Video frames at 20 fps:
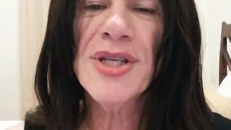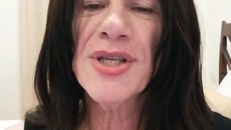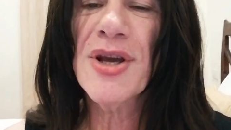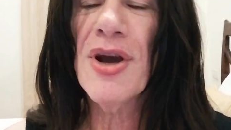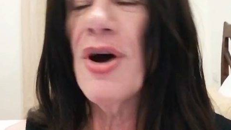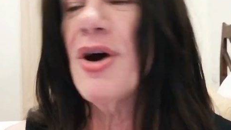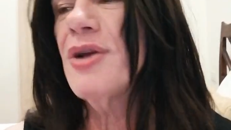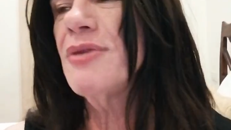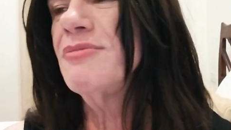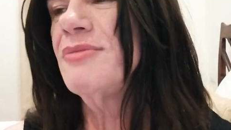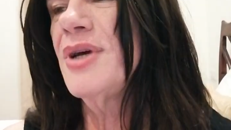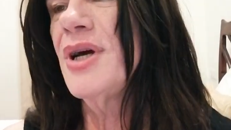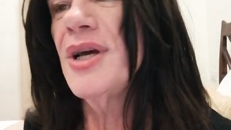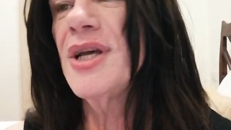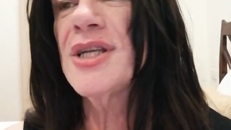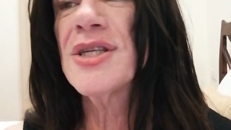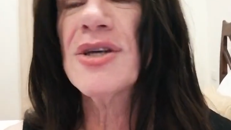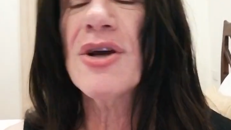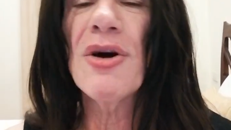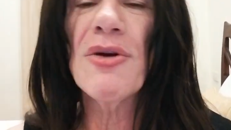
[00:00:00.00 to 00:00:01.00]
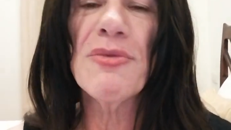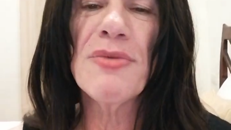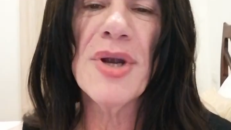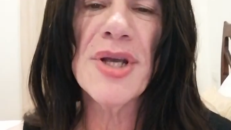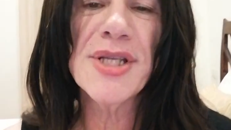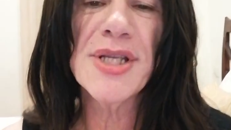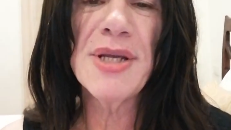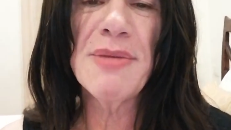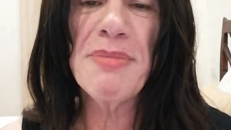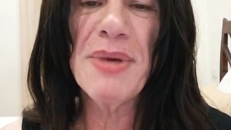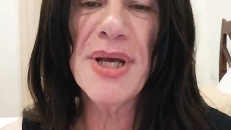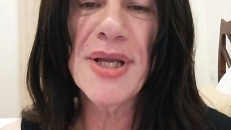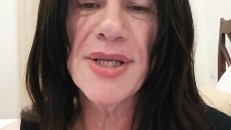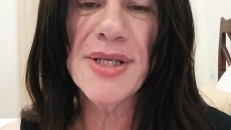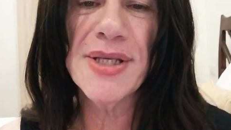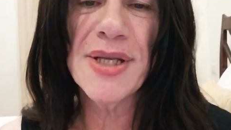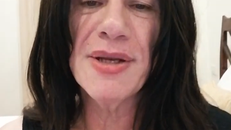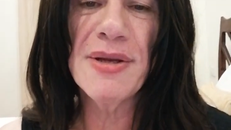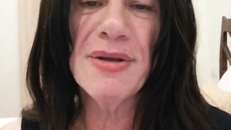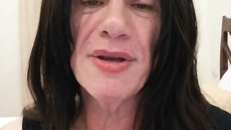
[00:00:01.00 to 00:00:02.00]
it's got rusty
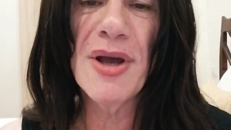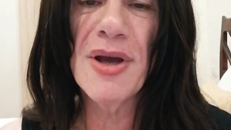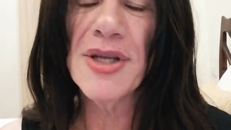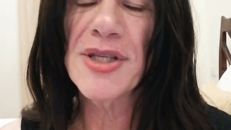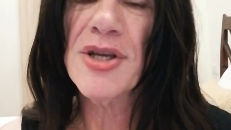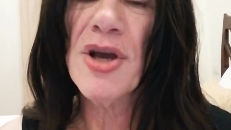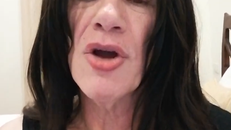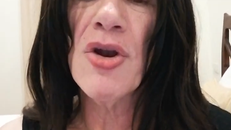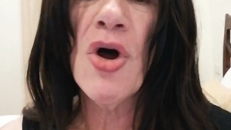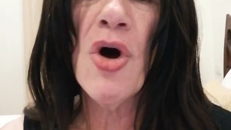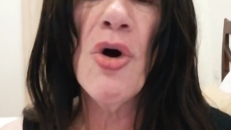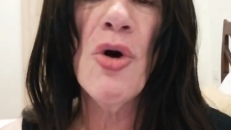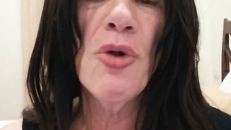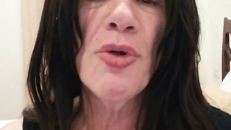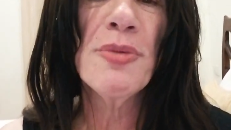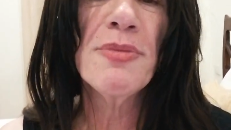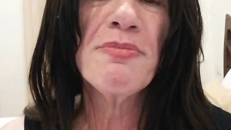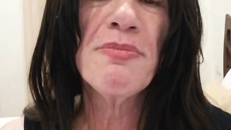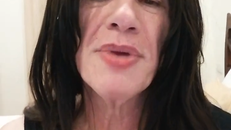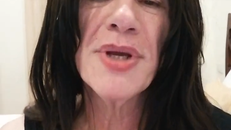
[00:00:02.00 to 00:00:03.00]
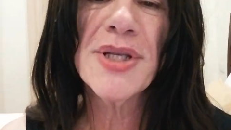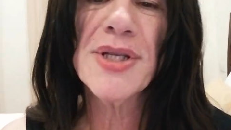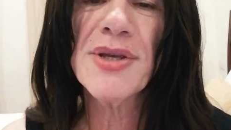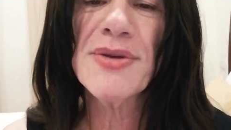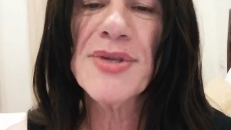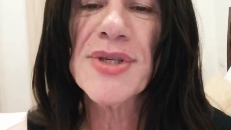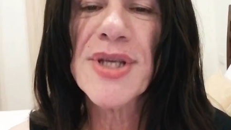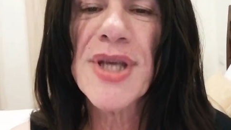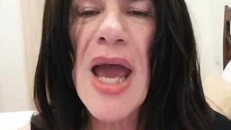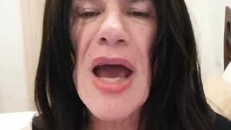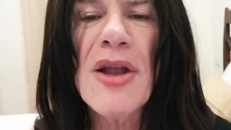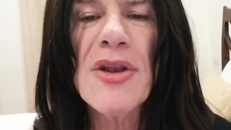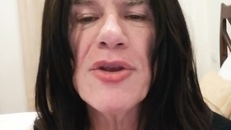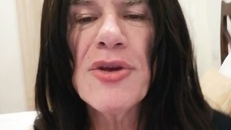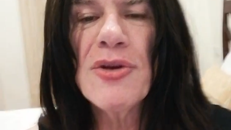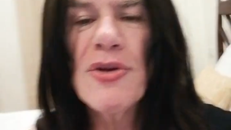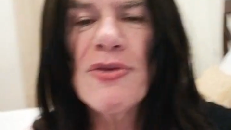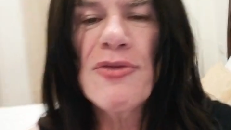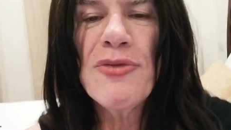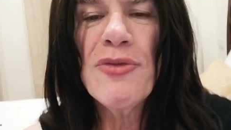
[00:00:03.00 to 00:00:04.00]
bits and, you know, it's got old bits of scout
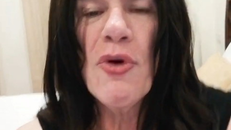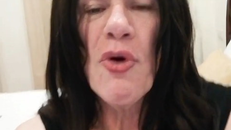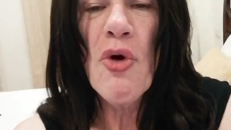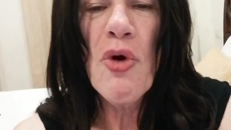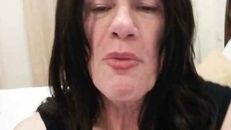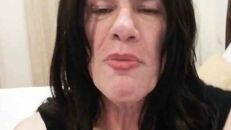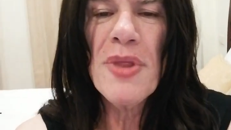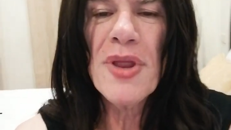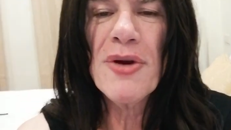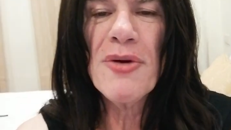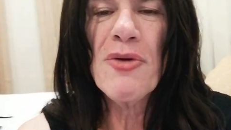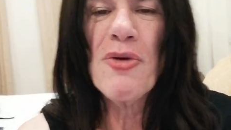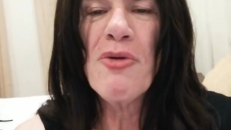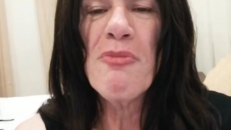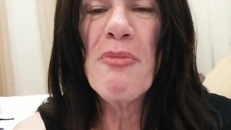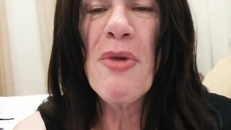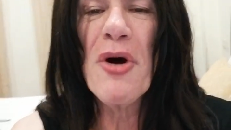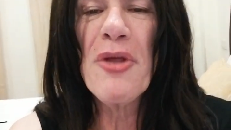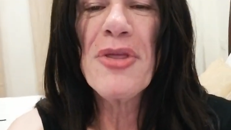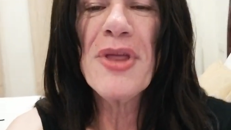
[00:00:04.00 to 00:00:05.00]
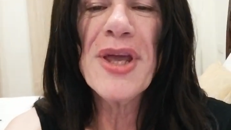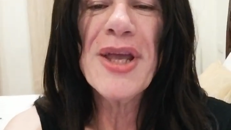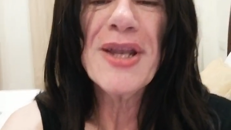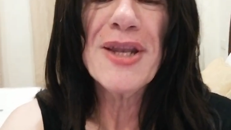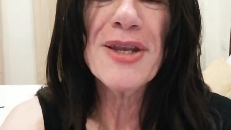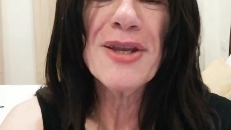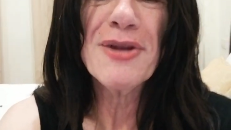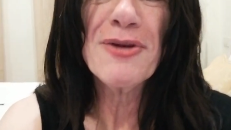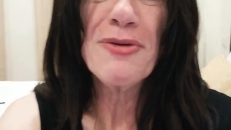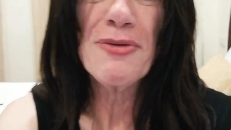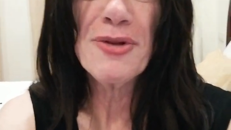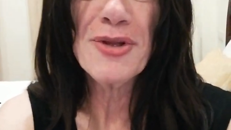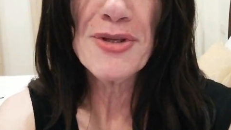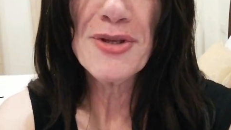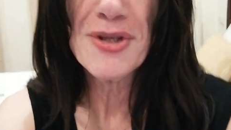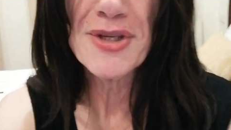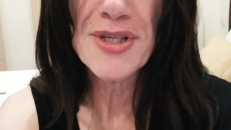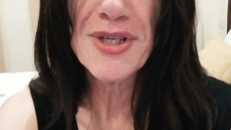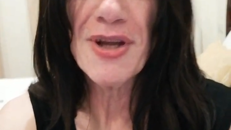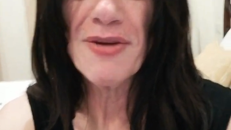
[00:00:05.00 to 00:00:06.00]
uniform that are all moth-eaten and all
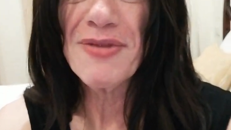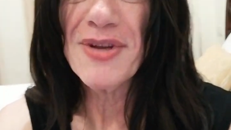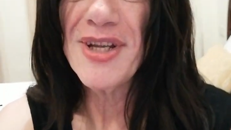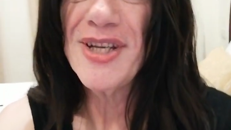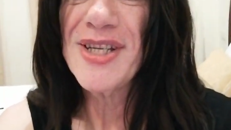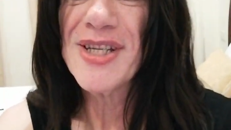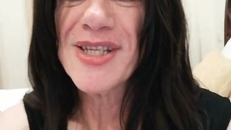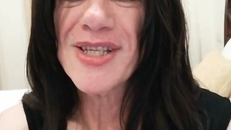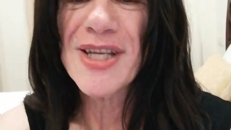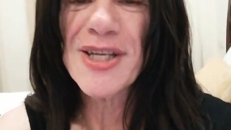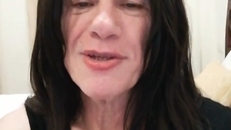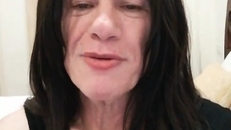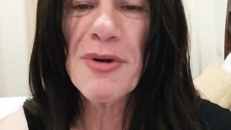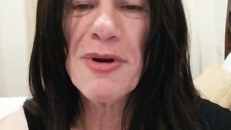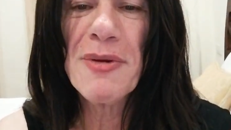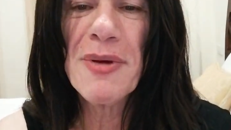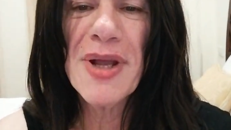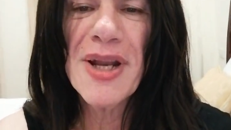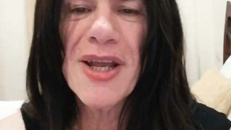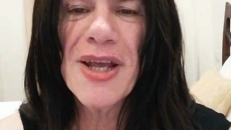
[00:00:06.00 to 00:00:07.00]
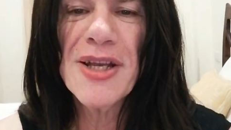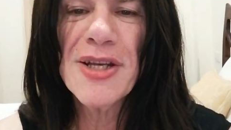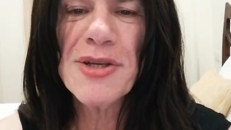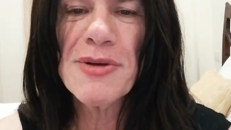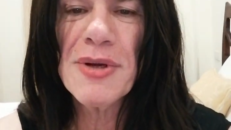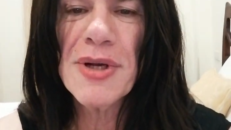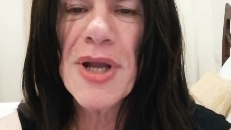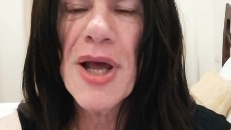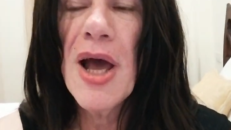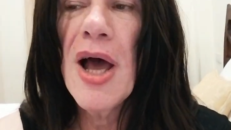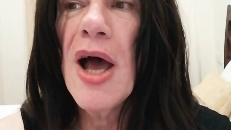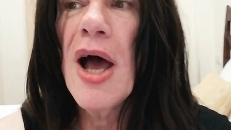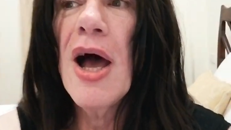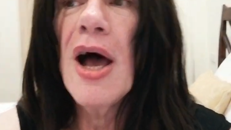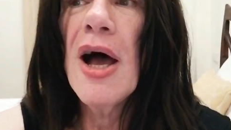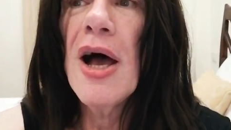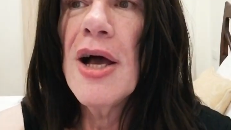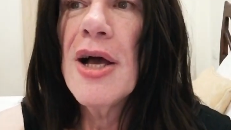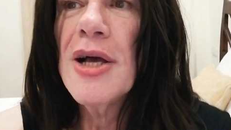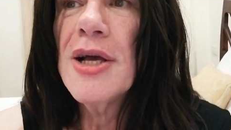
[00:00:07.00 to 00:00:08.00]
this sort of stuff. And he just doesn't want them getting into it.
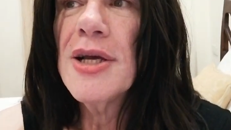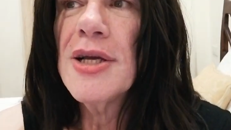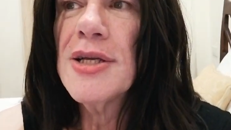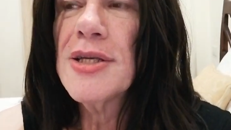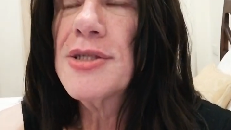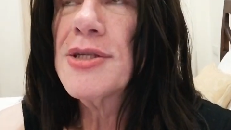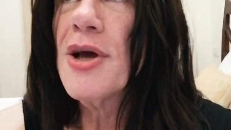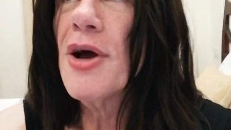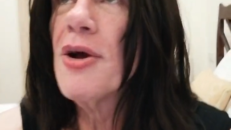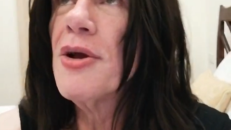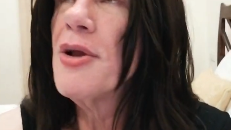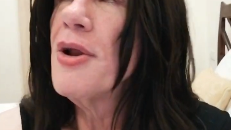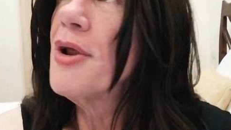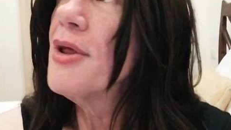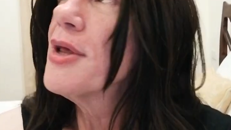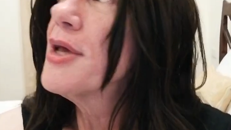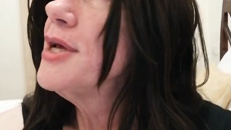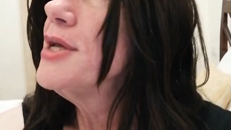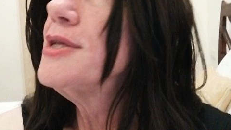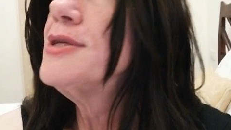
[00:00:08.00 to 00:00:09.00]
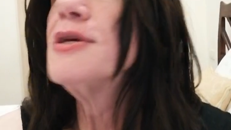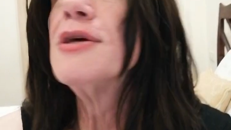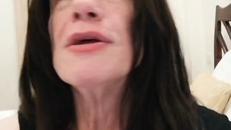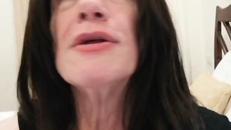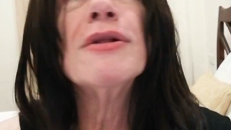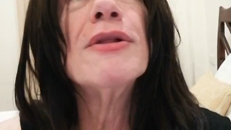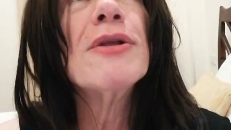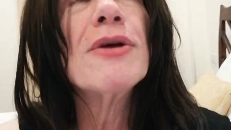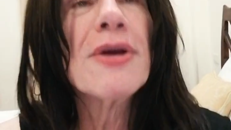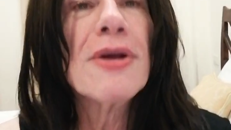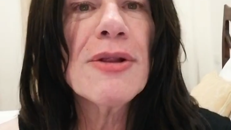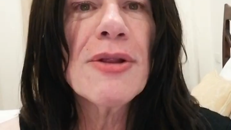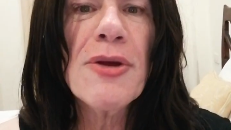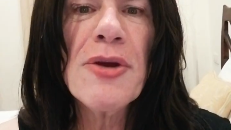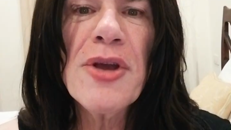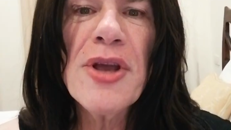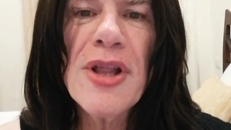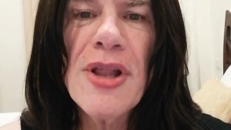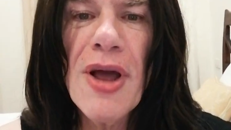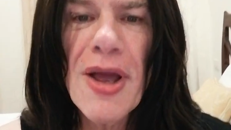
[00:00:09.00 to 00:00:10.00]
So, you know, the kids are
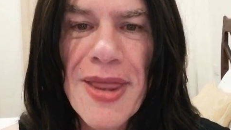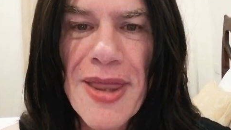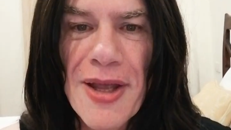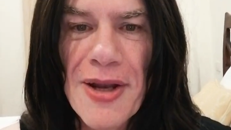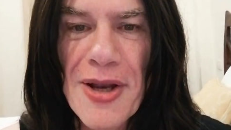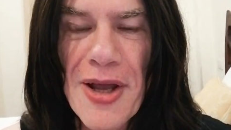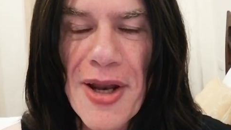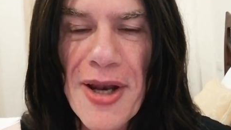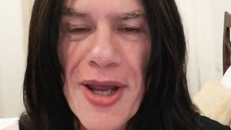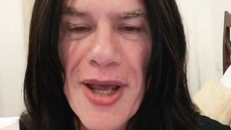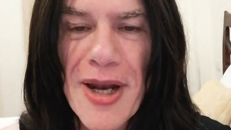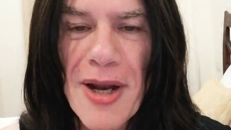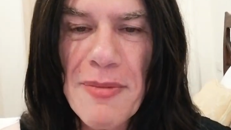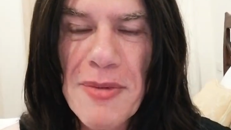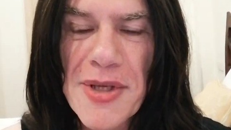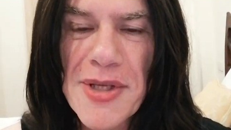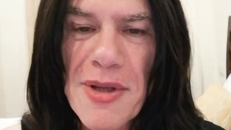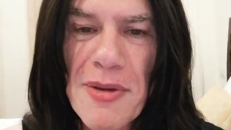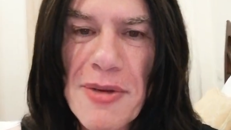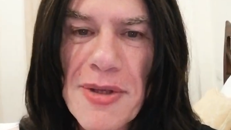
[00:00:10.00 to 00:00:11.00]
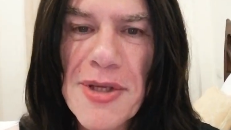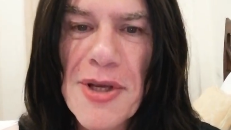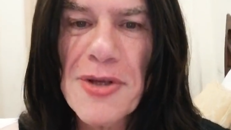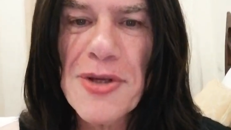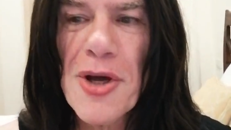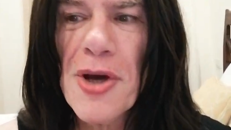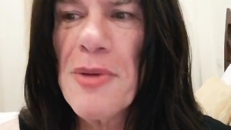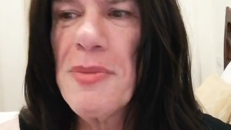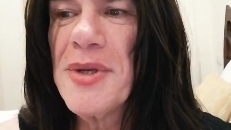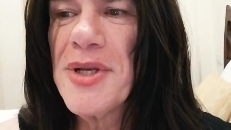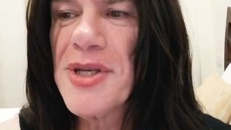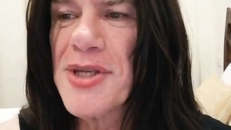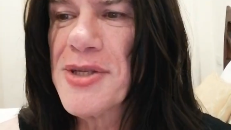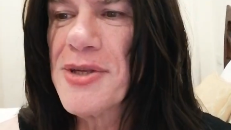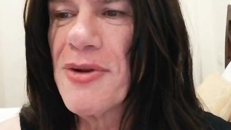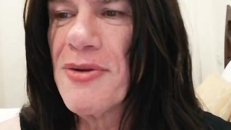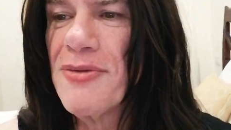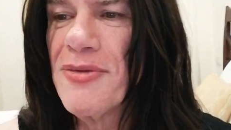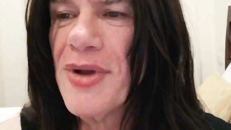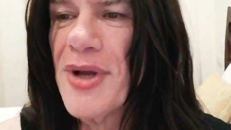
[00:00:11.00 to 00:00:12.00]
looking like they're going to get up to something. So Toby
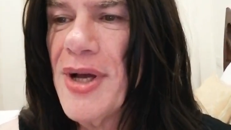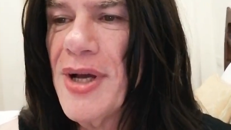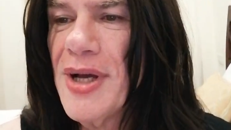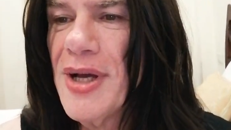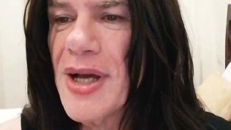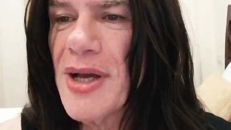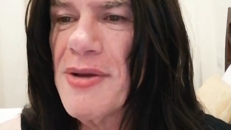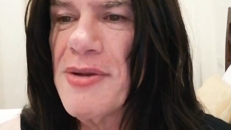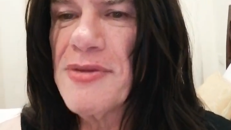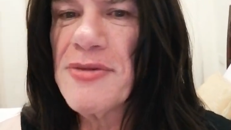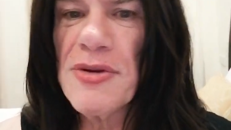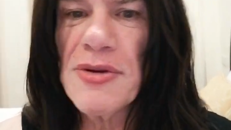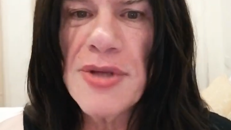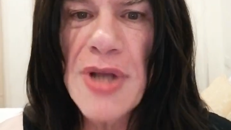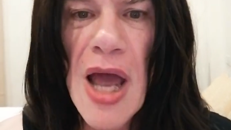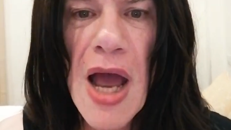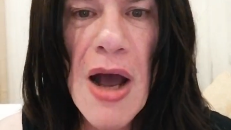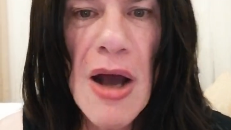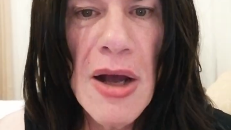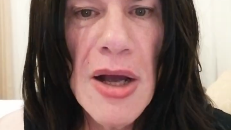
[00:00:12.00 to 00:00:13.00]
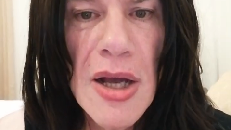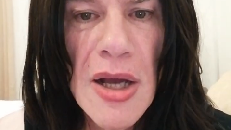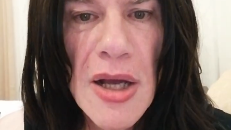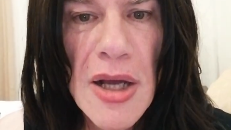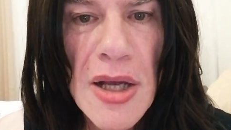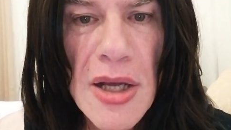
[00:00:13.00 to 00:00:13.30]
just sort of now,